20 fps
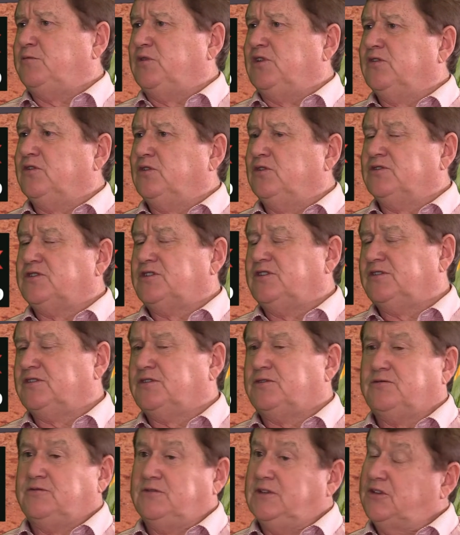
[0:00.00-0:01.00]
But of course, and I
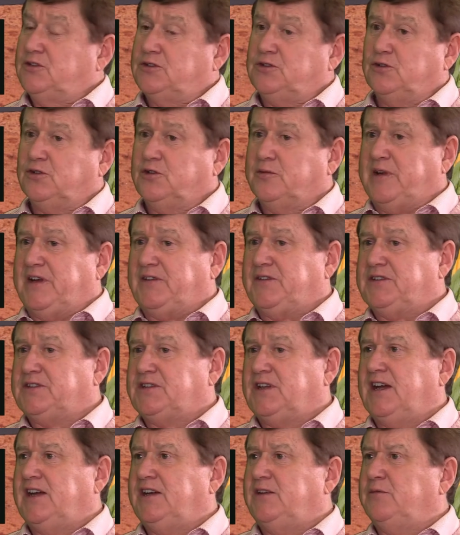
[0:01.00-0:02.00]
was going to talk about
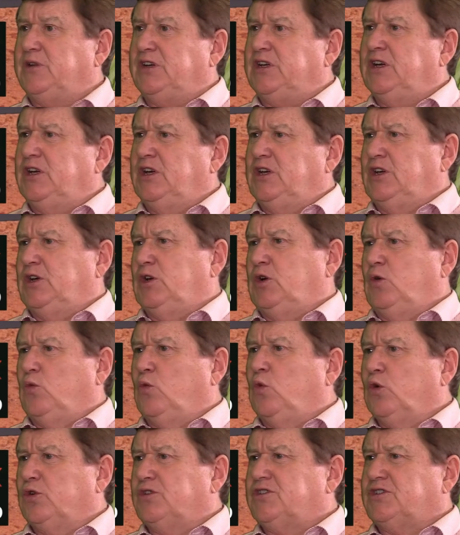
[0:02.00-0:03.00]
this later, but
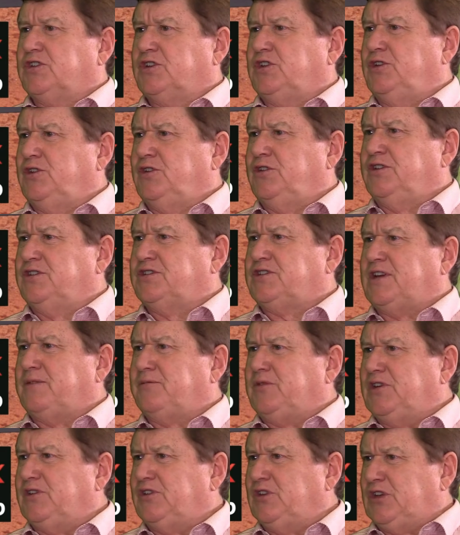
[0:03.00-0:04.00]
water security is
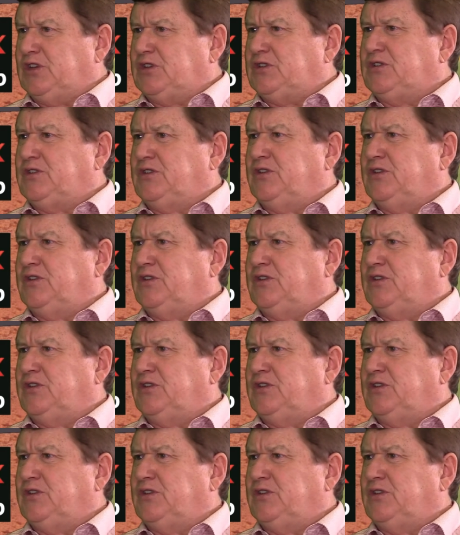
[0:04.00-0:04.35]
something that